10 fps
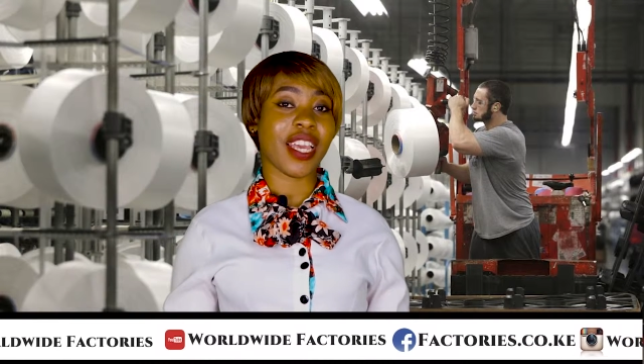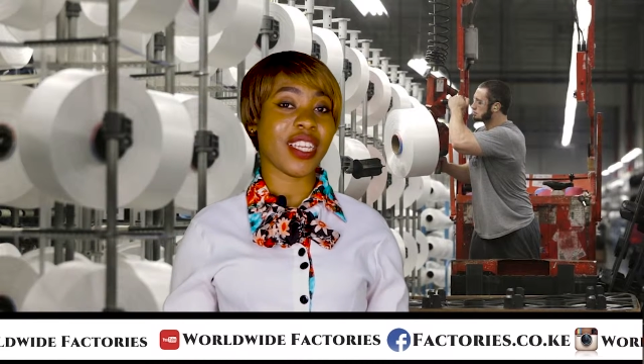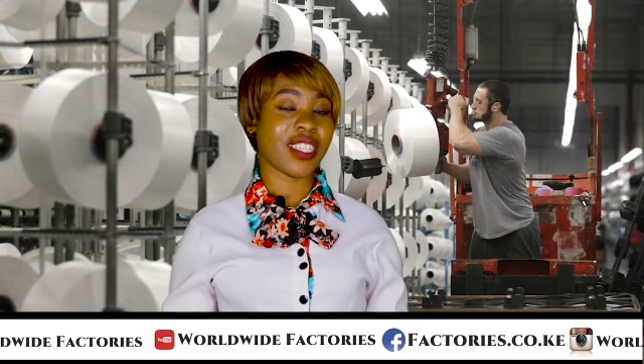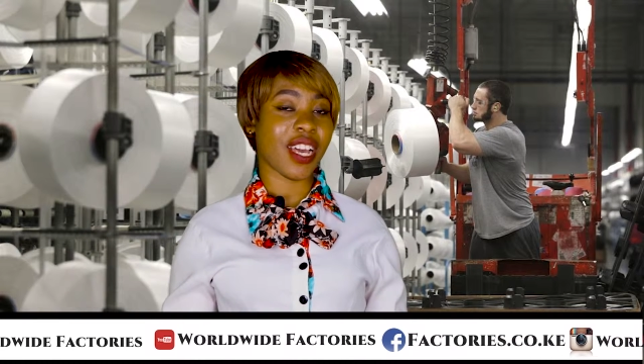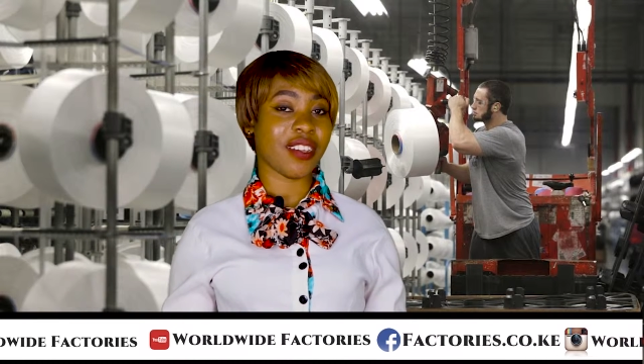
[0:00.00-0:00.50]

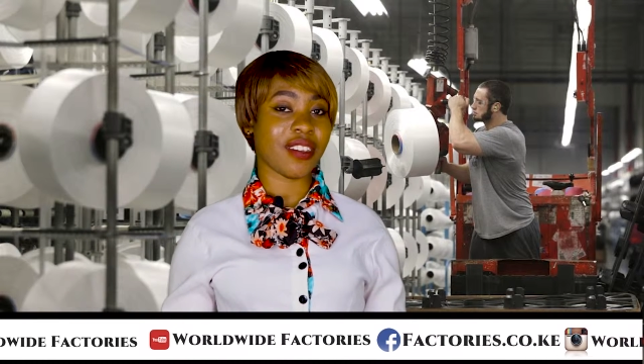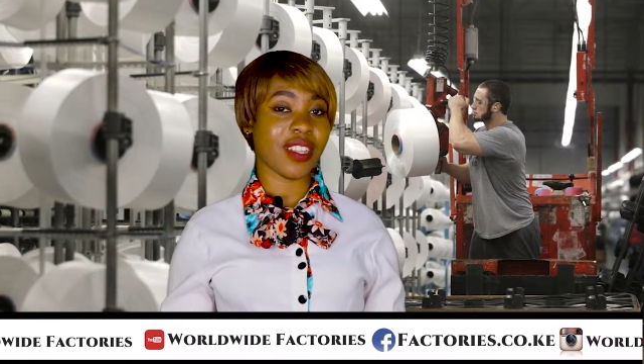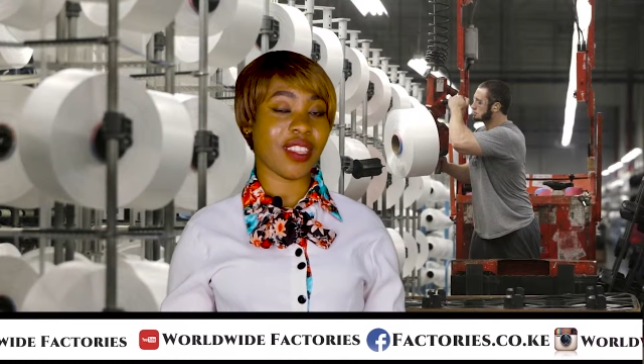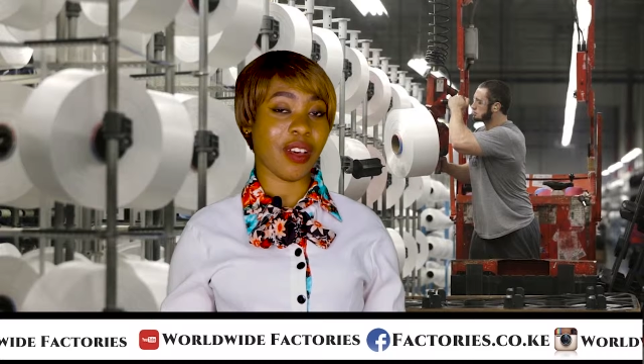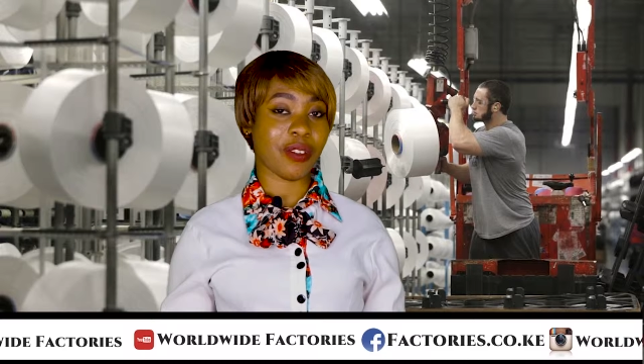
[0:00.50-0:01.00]

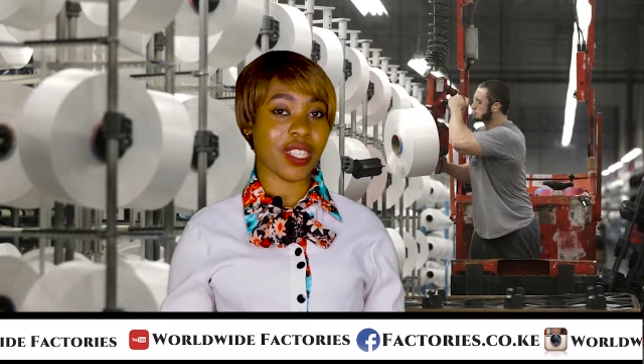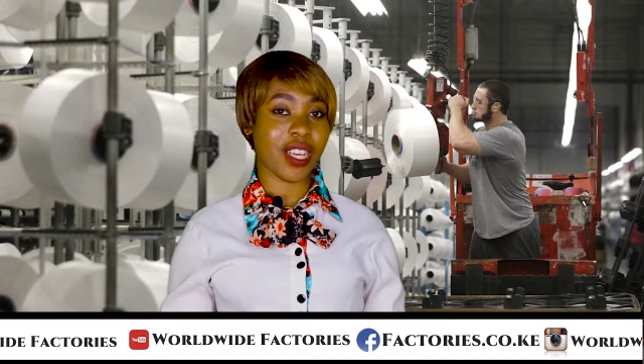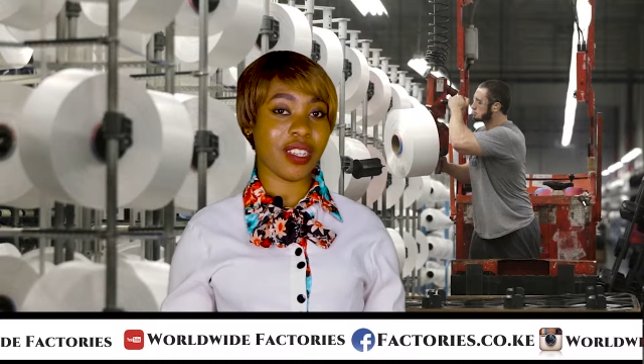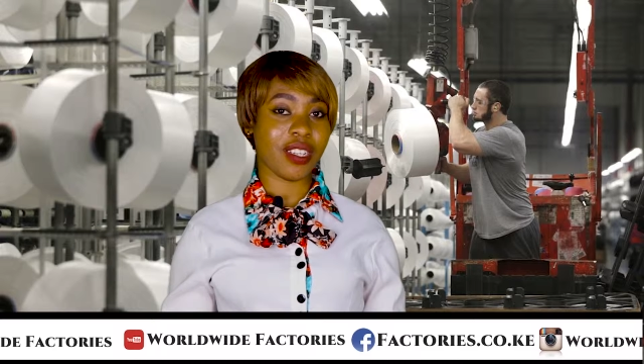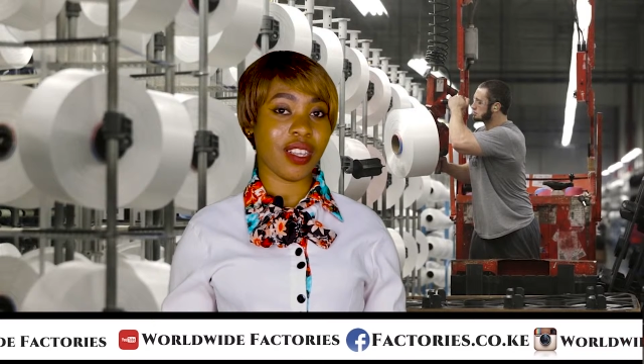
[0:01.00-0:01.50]

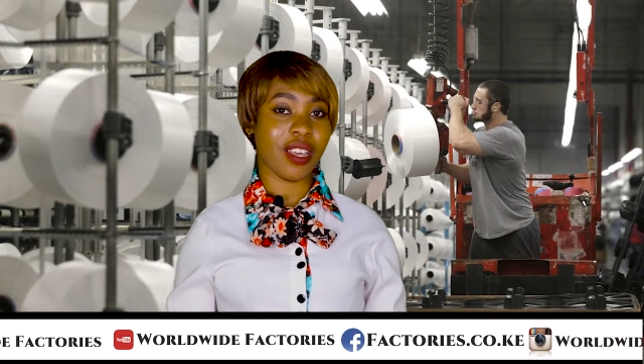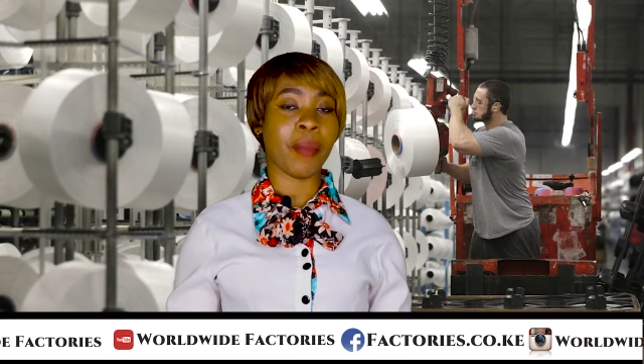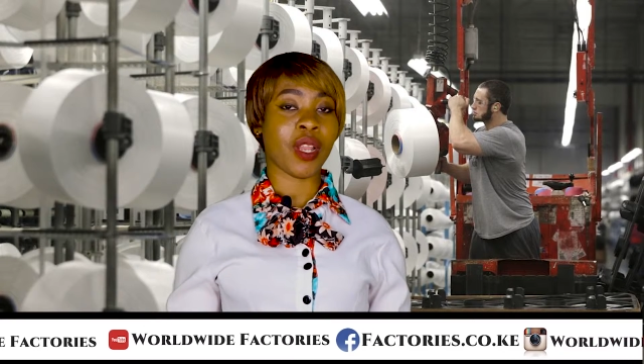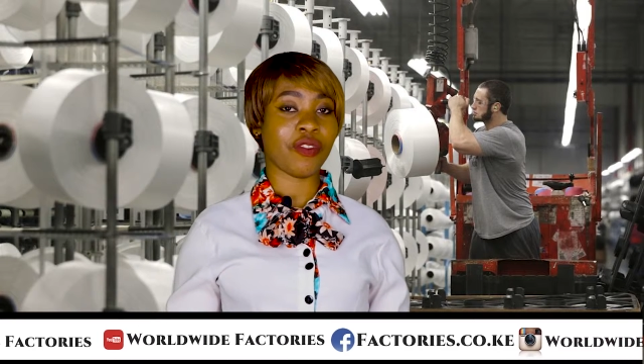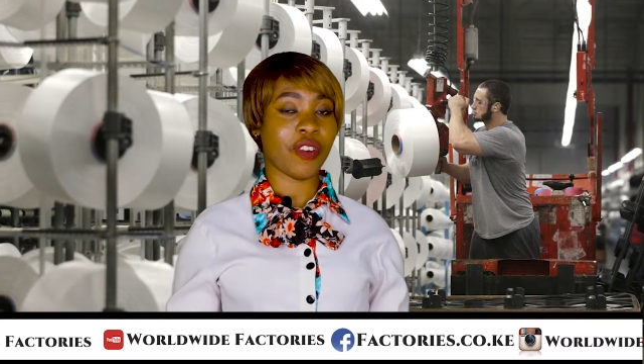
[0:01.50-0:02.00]
800,000
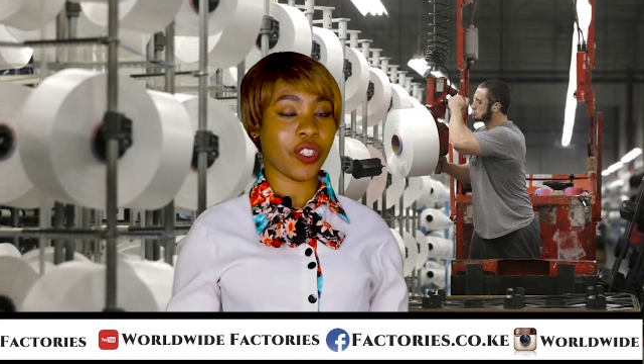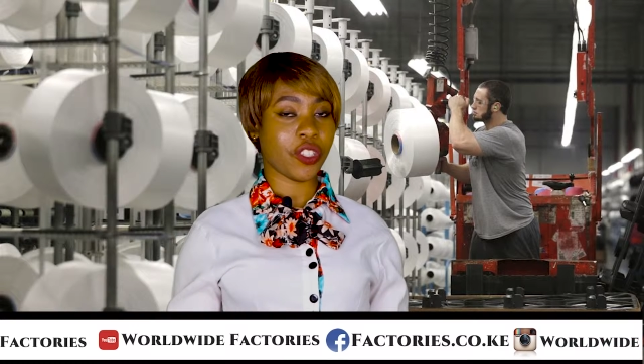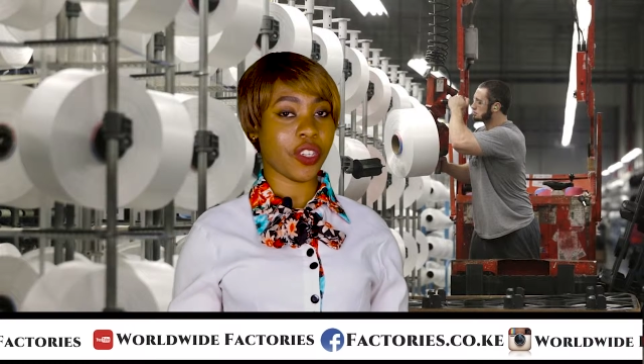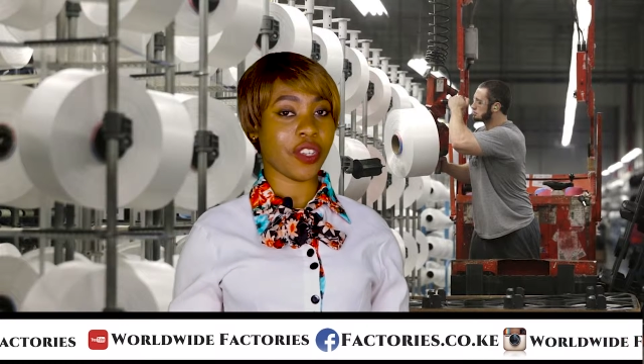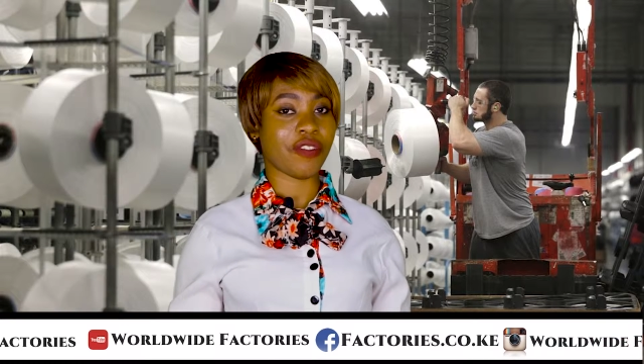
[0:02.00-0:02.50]

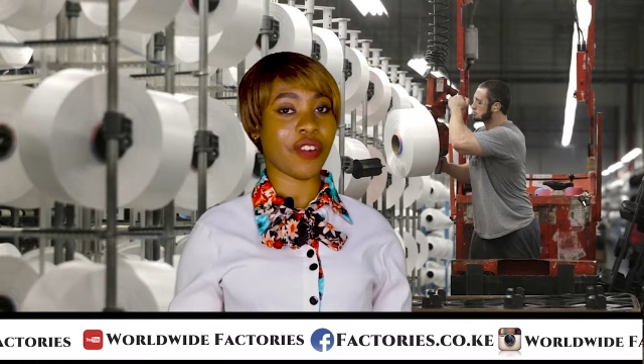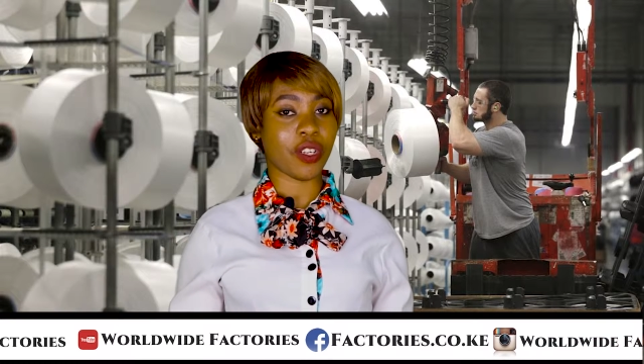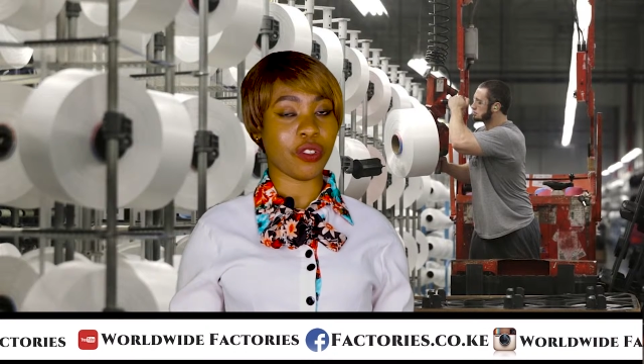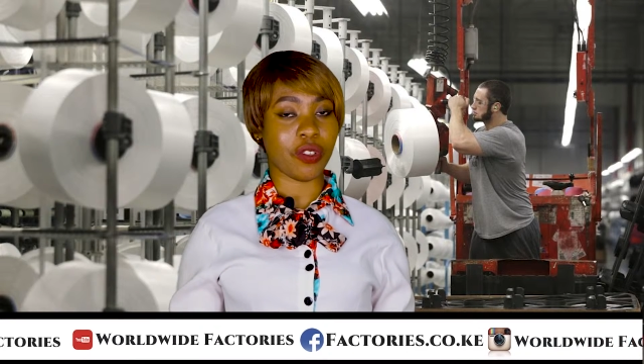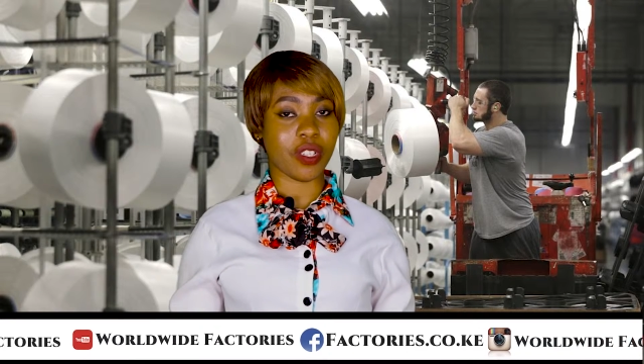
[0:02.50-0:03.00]
manufacturing
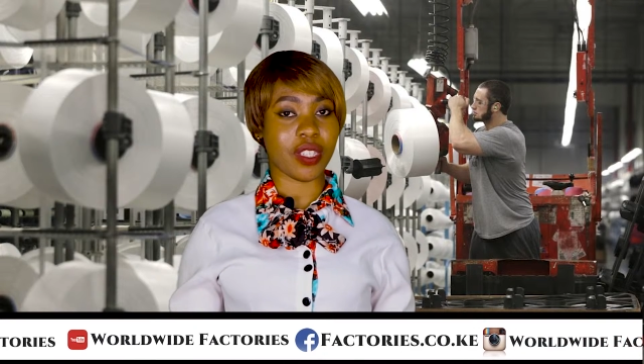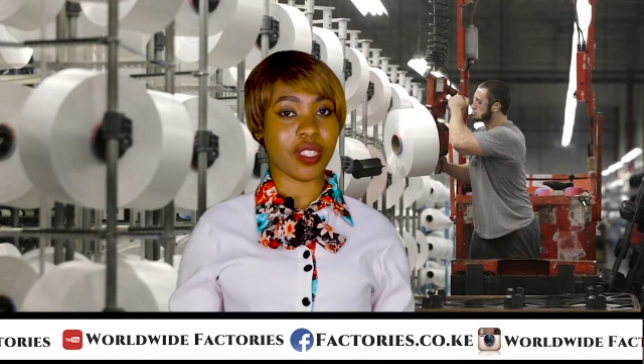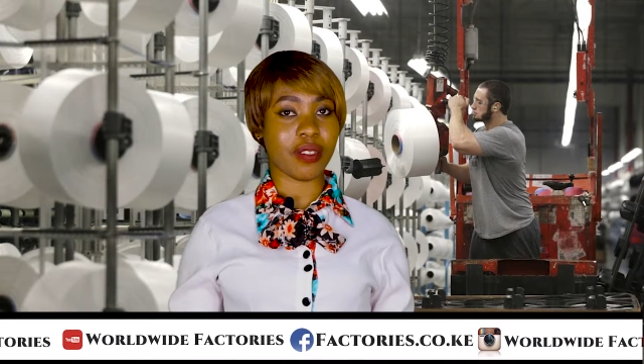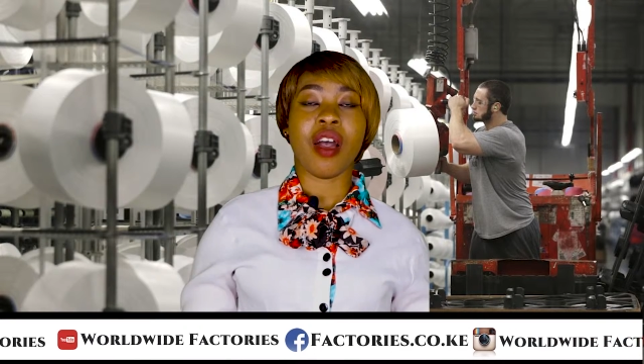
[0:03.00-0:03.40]
factories.